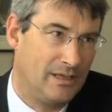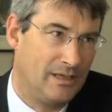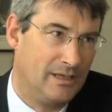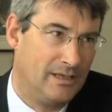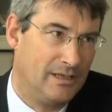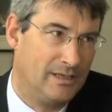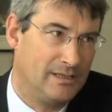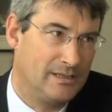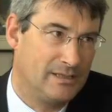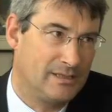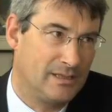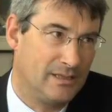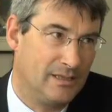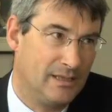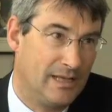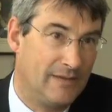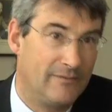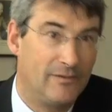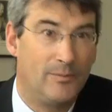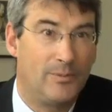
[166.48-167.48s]
is the
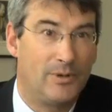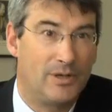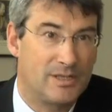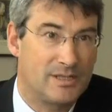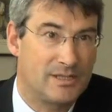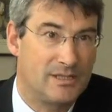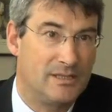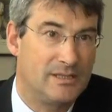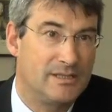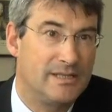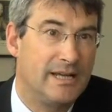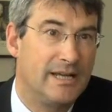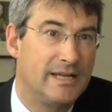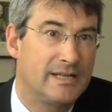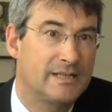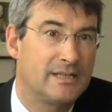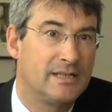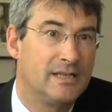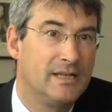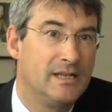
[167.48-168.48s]
level of personal
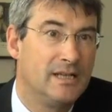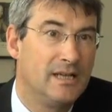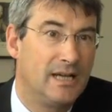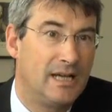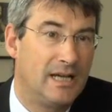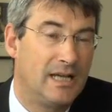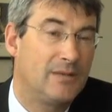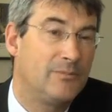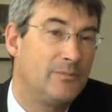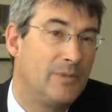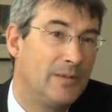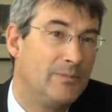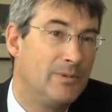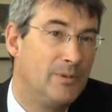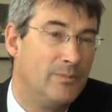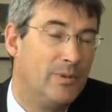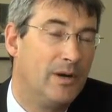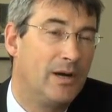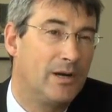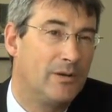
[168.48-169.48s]
debt and maybe
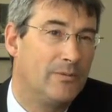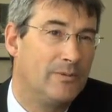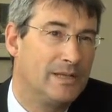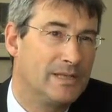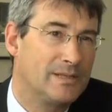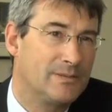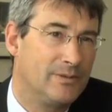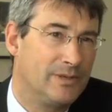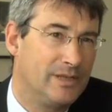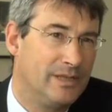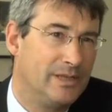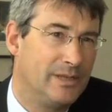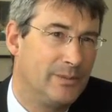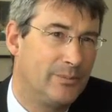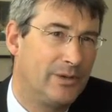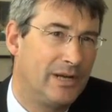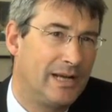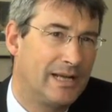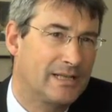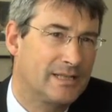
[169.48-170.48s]
borrowings within the
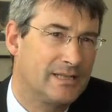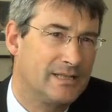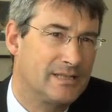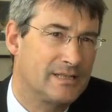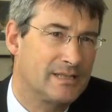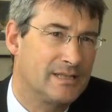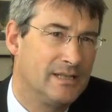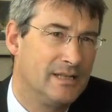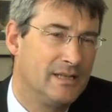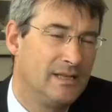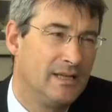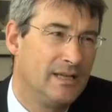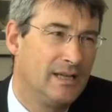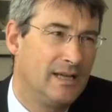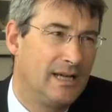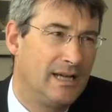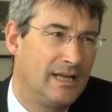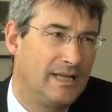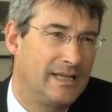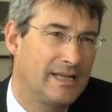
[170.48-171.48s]
practice.
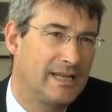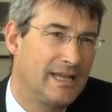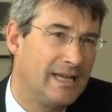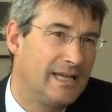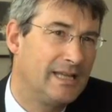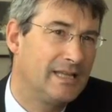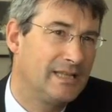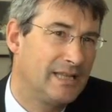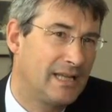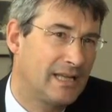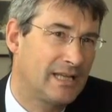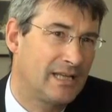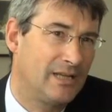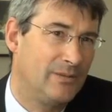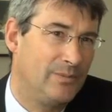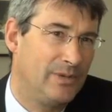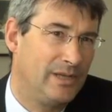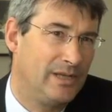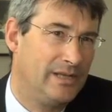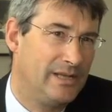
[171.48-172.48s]
And again, that can
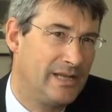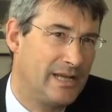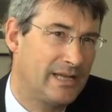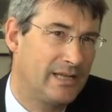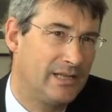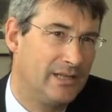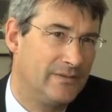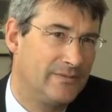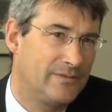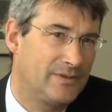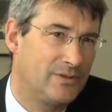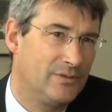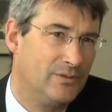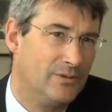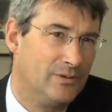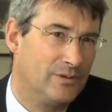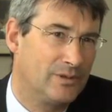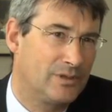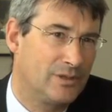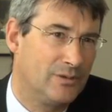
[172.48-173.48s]
be a negative
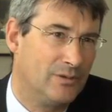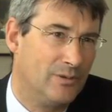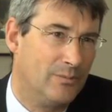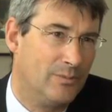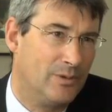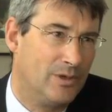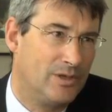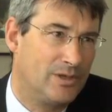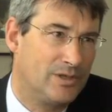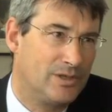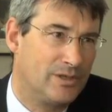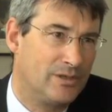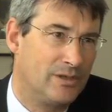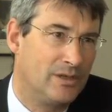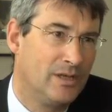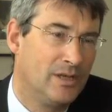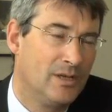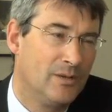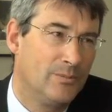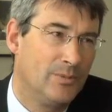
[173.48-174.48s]
to a merger.
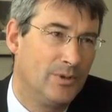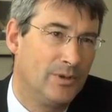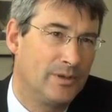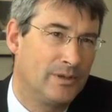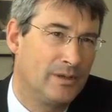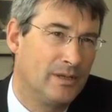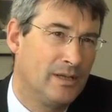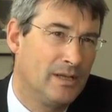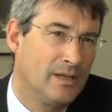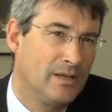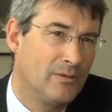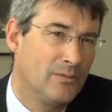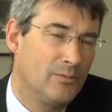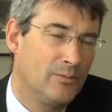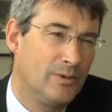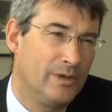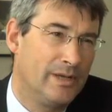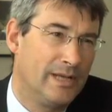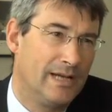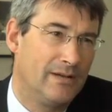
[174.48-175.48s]
But
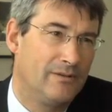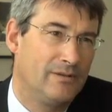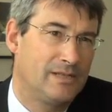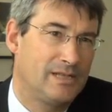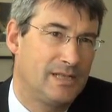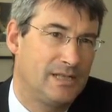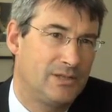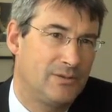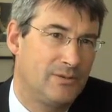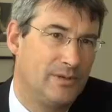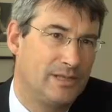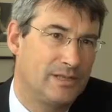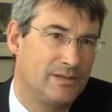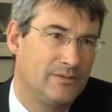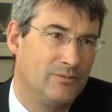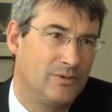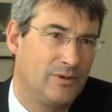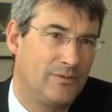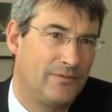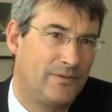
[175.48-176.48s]
we're now in a
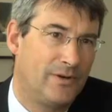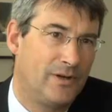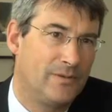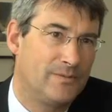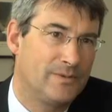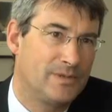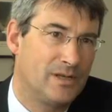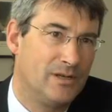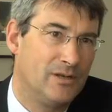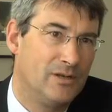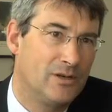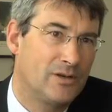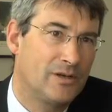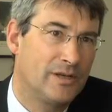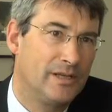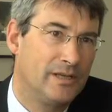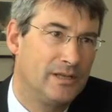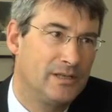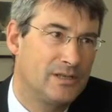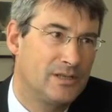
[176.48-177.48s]
situation where firms are
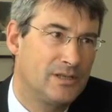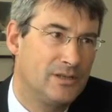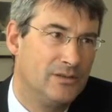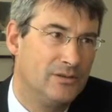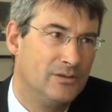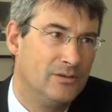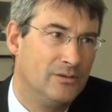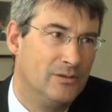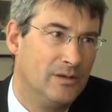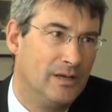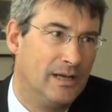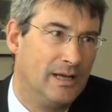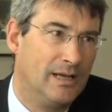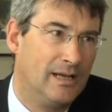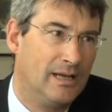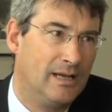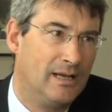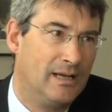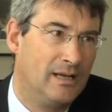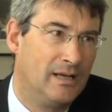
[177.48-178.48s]
looking to
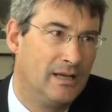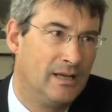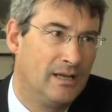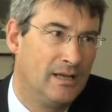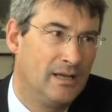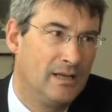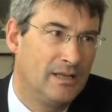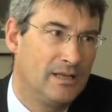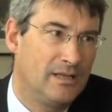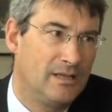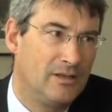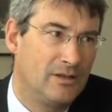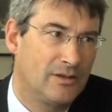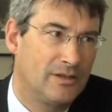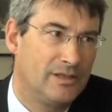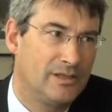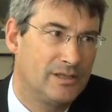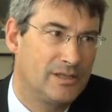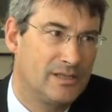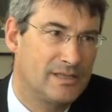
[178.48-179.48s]

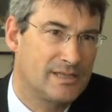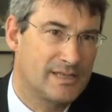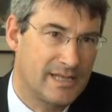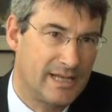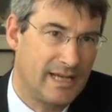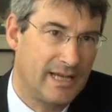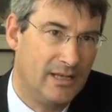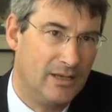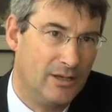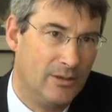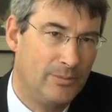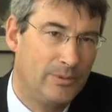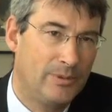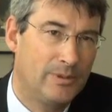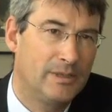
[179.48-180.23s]
scale up,